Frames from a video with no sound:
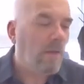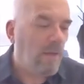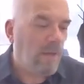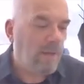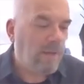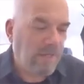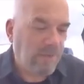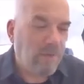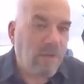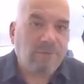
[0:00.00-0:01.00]

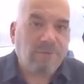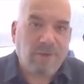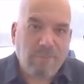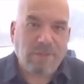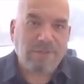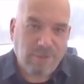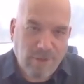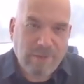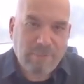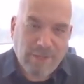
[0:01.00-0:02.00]
And the next time I
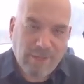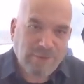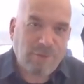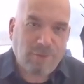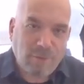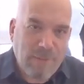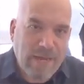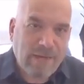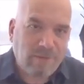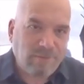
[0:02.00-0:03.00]
saw him, I could circle
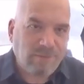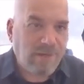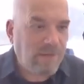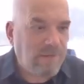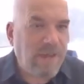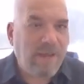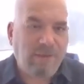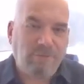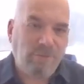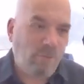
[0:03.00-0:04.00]
back and say, hey,
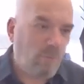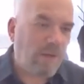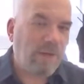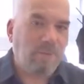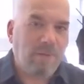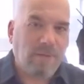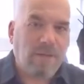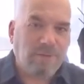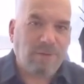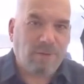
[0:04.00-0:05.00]
Dave, you recommend
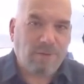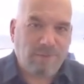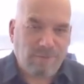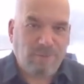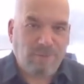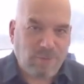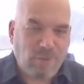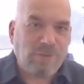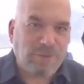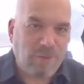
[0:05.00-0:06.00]
I talk to
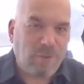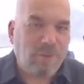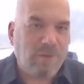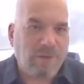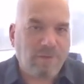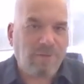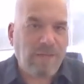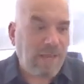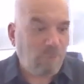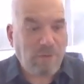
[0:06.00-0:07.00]
so-and-so? And I said,
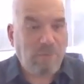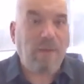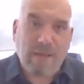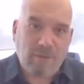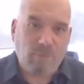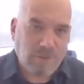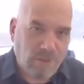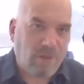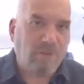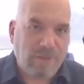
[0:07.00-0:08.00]
hey, we met and we
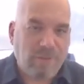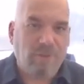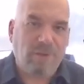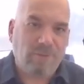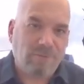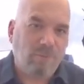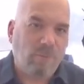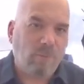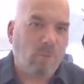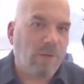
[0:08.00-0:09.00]
talked about this and
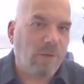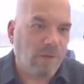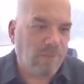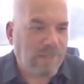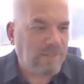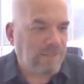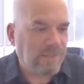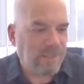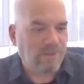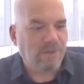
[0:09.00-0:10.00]
we worked on that
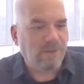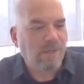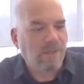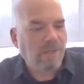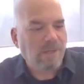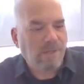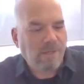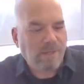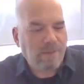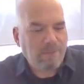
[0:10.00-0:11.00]

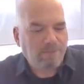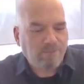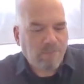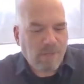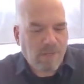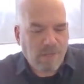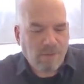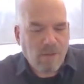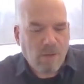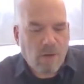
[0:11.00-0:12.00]
together.
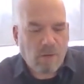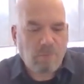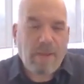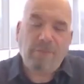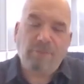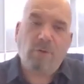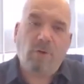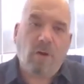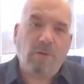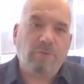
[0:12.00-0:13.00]
And our paths
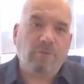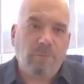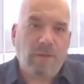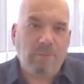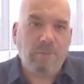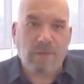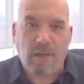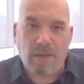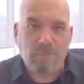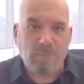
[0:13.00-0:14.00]
cross from time to
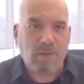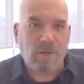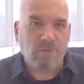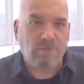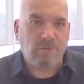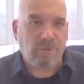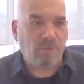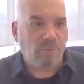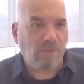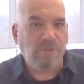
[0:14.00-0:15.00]
time because of
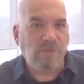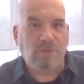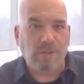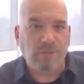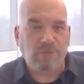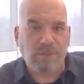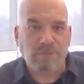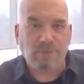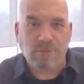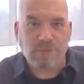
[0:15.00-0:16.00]
other regional
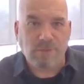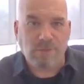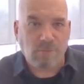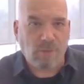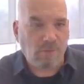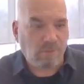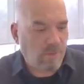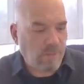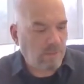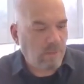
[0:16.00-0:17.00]
interest in things
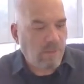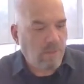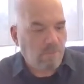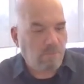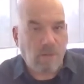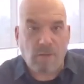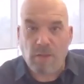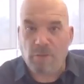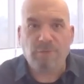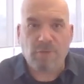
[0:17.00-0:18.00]
like mental
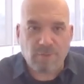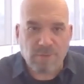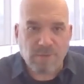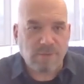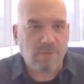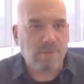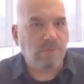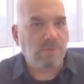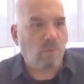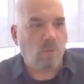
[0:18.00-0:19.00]
health
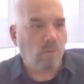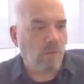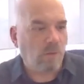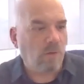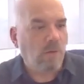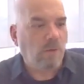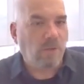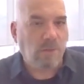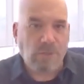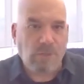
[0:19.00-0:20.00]
services or
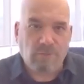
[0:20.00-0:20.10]
community